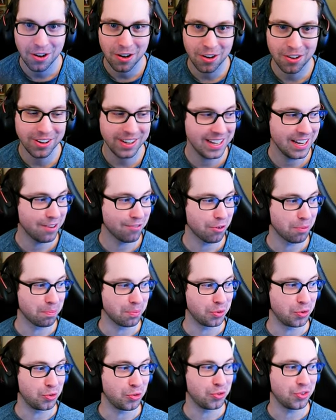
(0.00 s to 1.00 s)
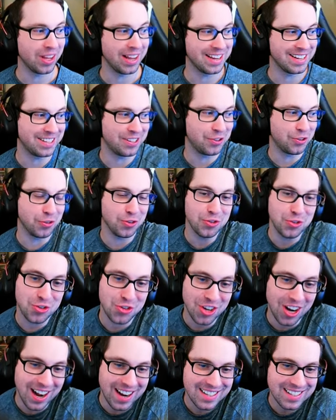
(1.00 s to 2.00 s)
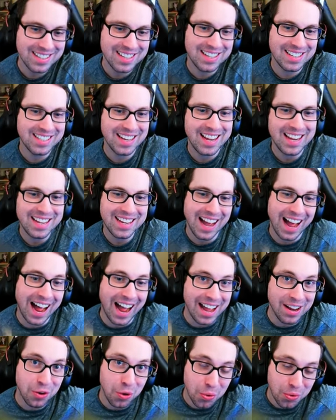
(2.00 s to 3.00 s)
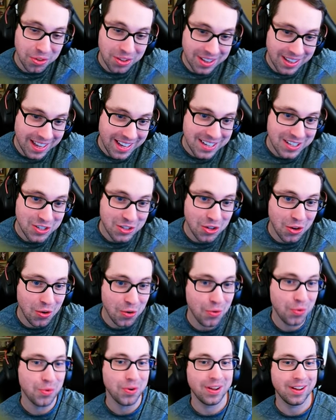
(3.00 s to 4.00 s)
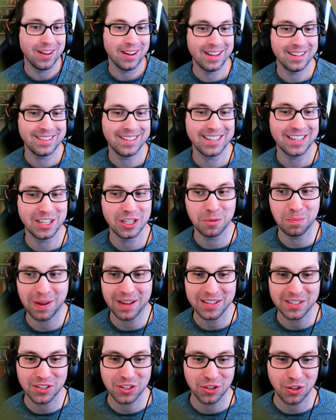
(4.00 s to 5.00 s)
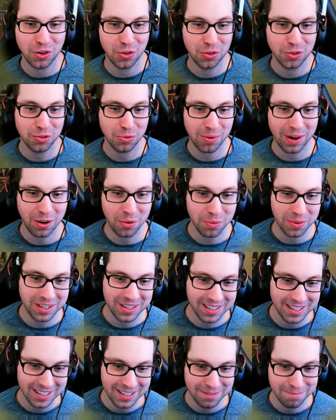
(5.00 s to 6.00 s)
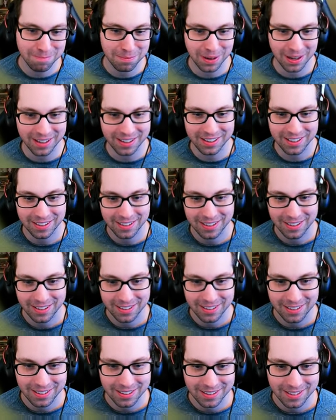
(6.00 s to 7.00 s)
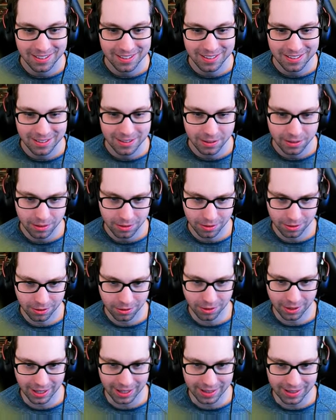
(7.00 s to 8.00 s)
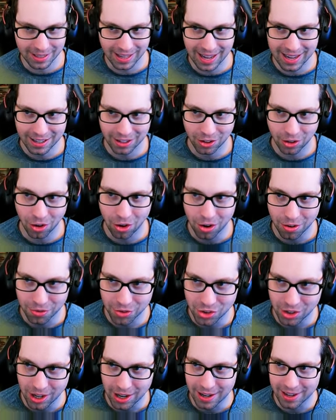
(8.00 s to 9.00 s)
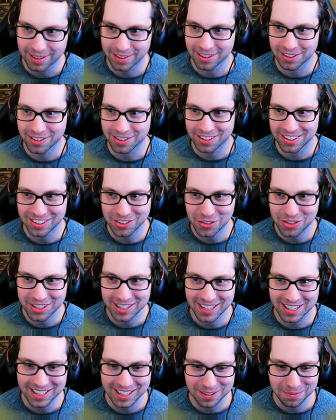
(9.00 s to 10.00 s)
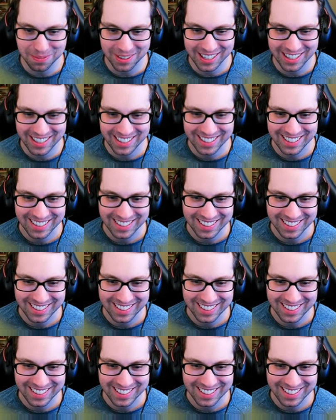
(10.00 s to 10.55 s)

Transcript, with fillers: Are any of them like good shots to take? I don't think so. I think it's best to go the route we did, but Look at that golf shot. Are you kidding me?